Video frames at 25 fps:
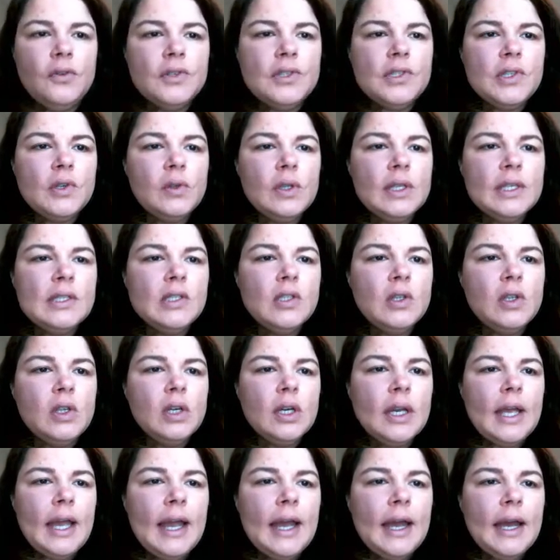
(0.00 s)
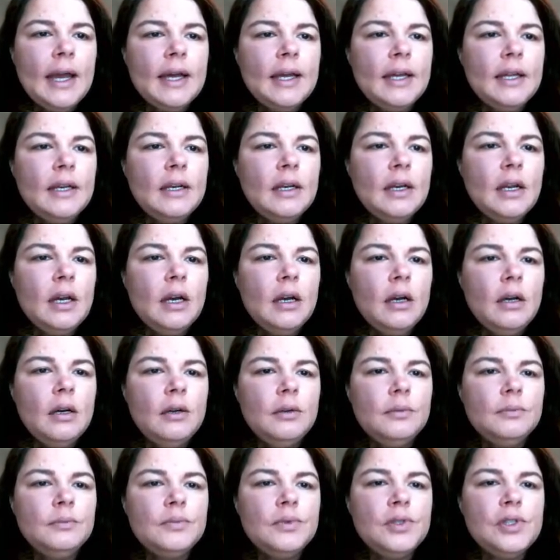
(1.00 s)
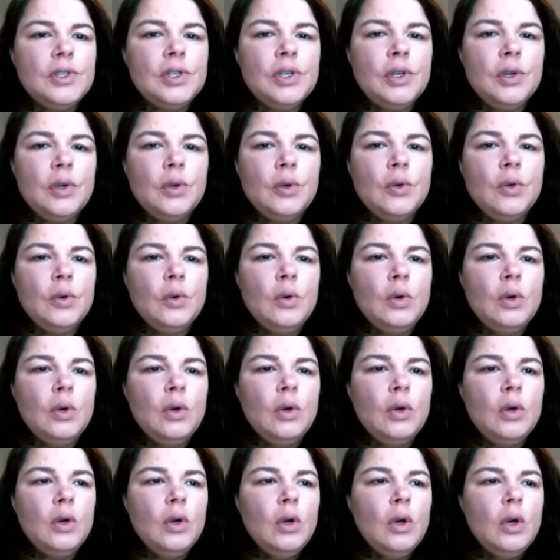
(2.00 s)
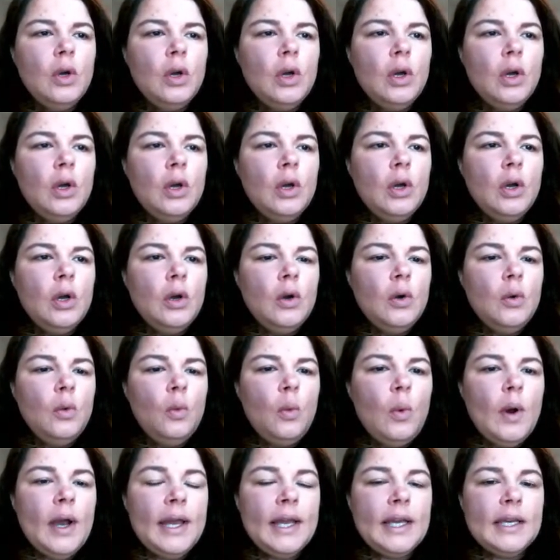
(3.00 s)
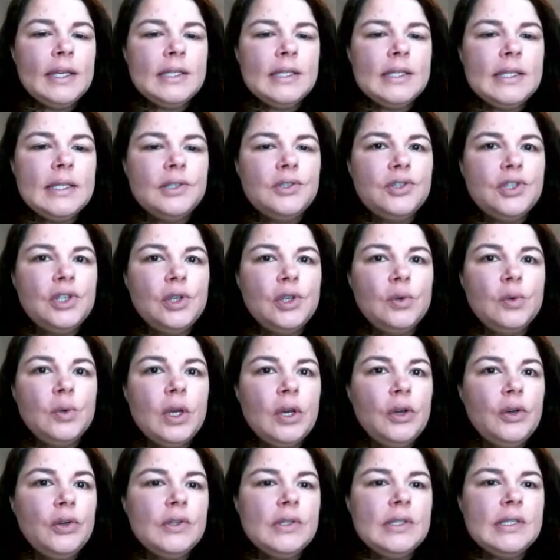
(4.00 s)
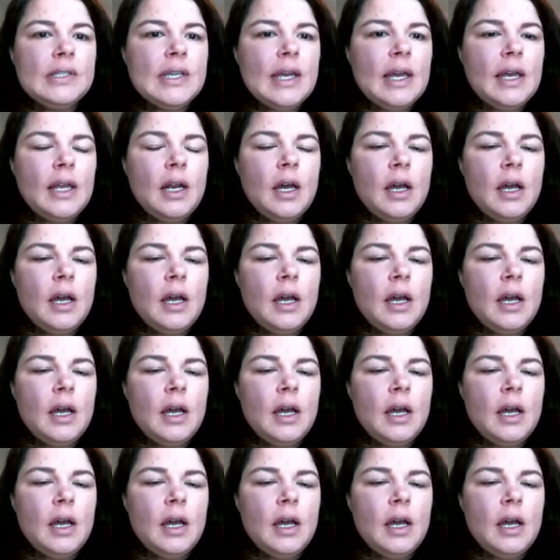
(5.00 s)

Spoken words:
So let's look at two ways that you could set